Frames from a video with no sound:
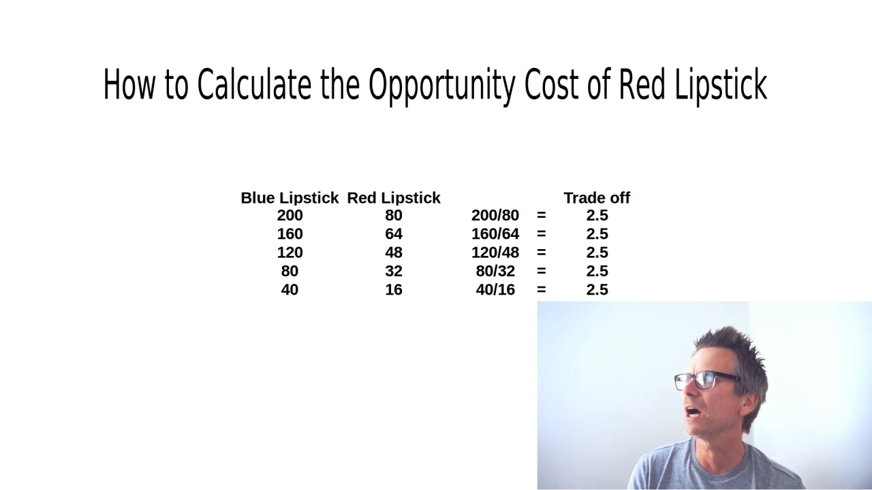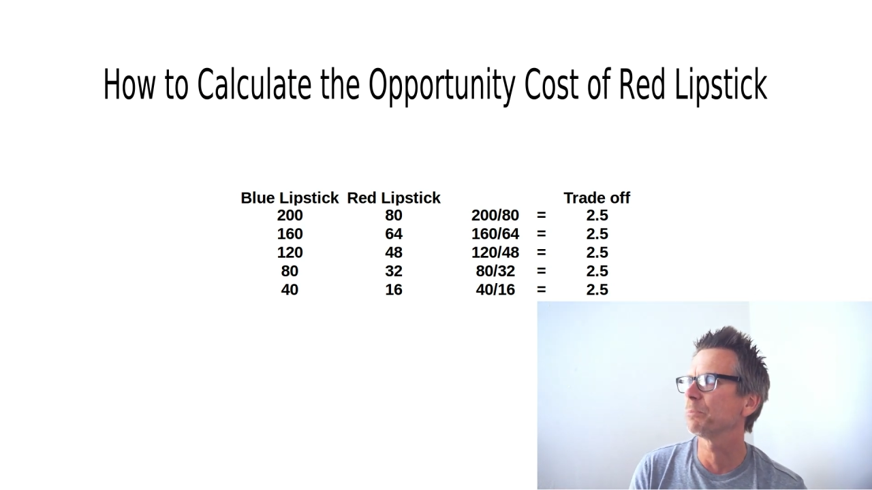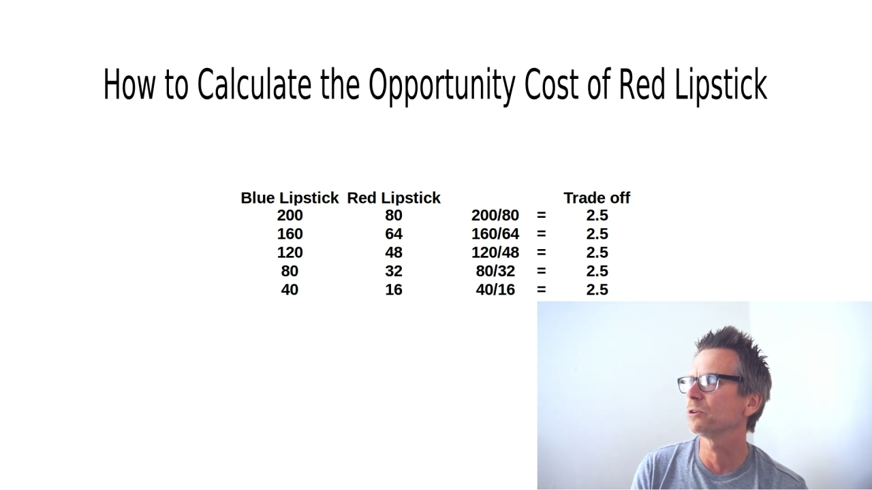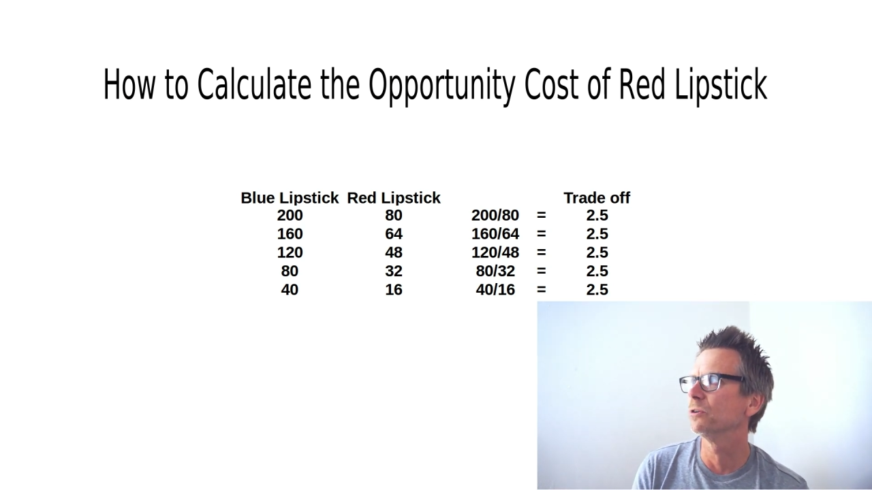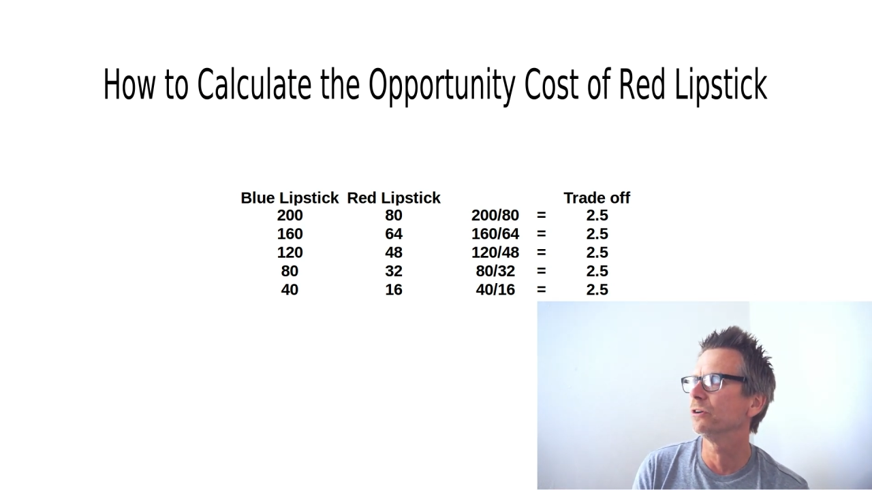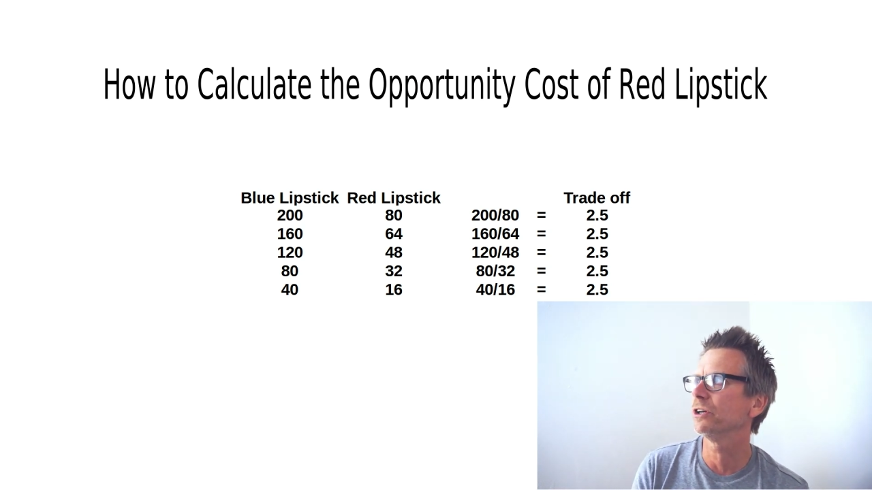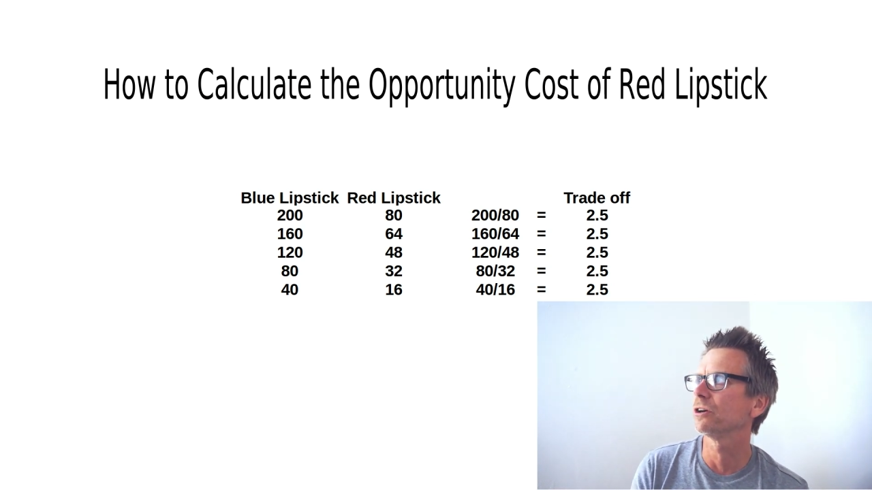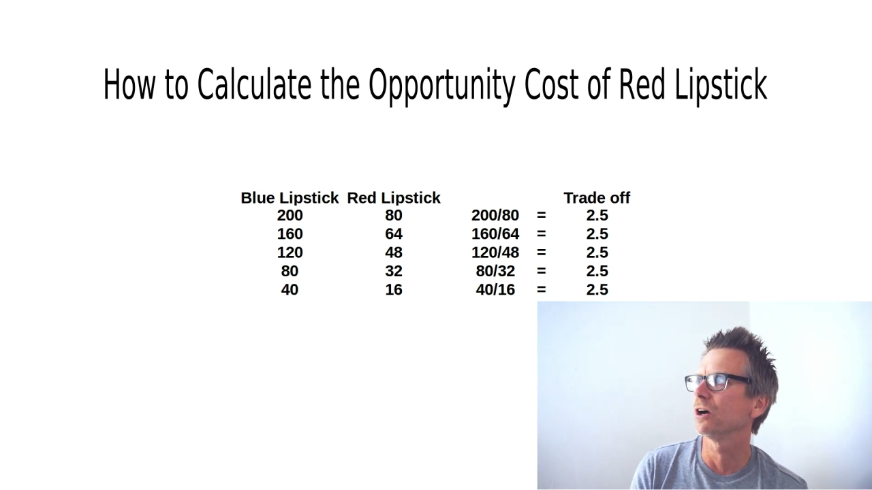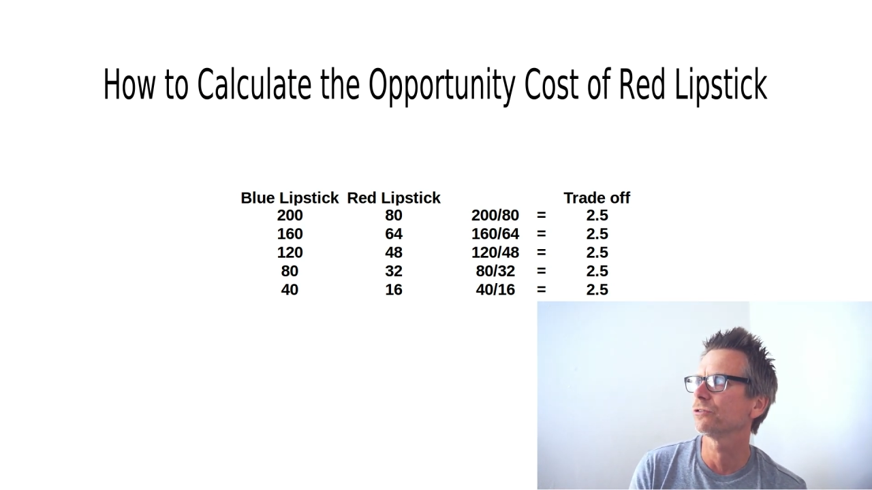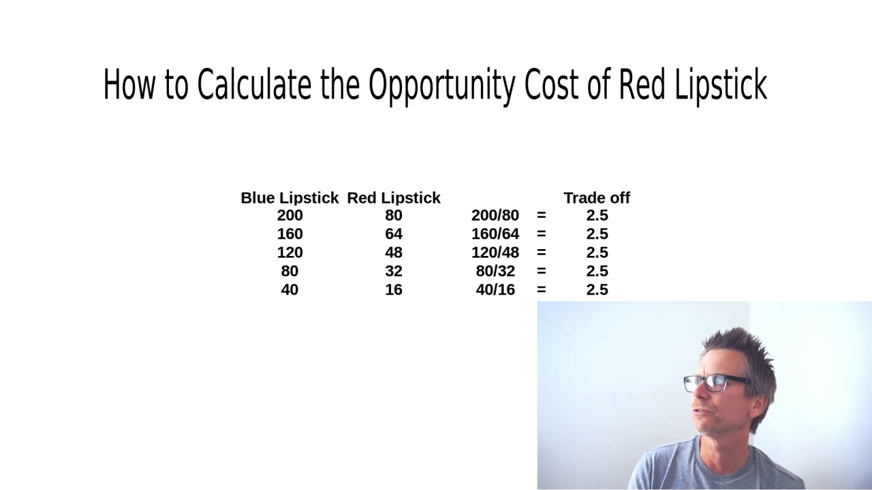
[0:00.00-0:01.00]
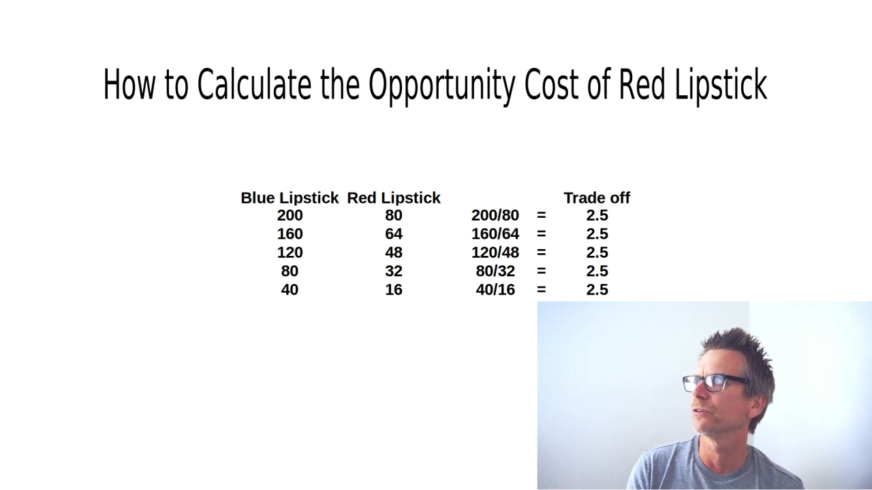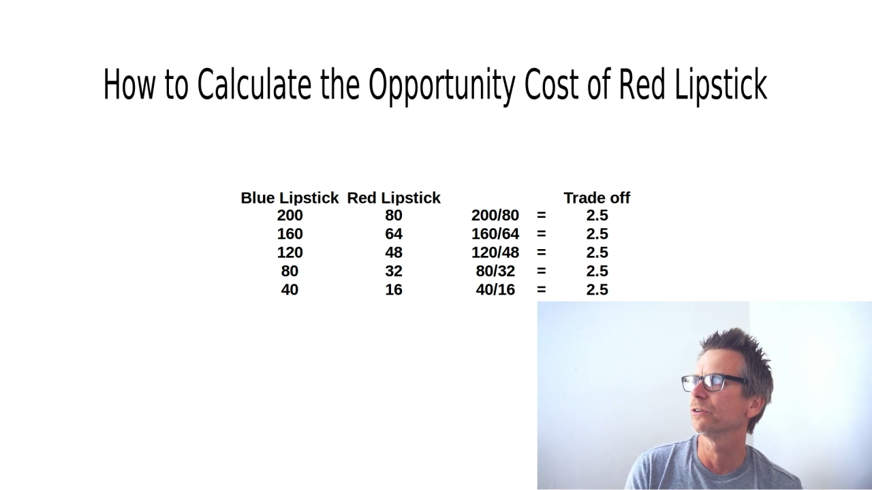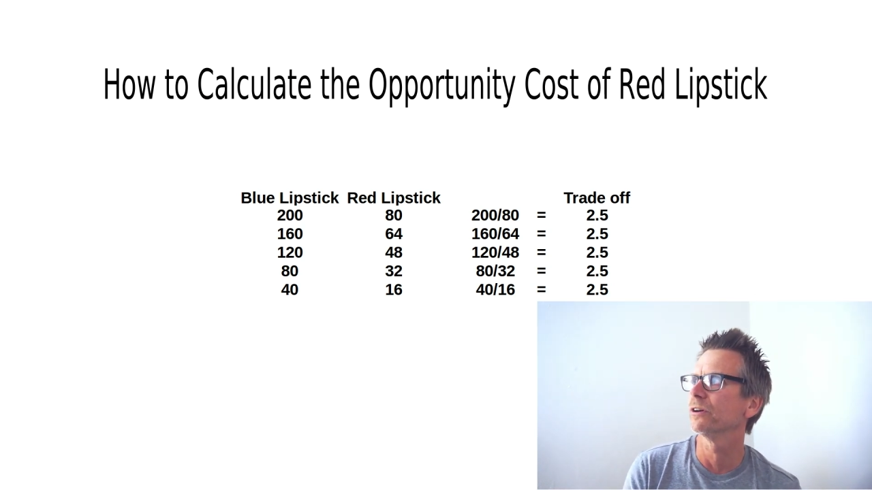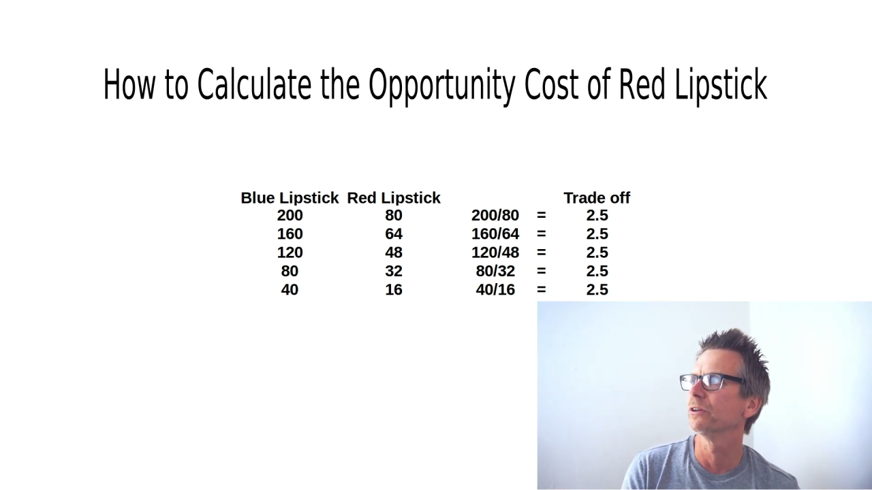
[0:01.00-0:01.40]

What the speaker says: opportunity cost for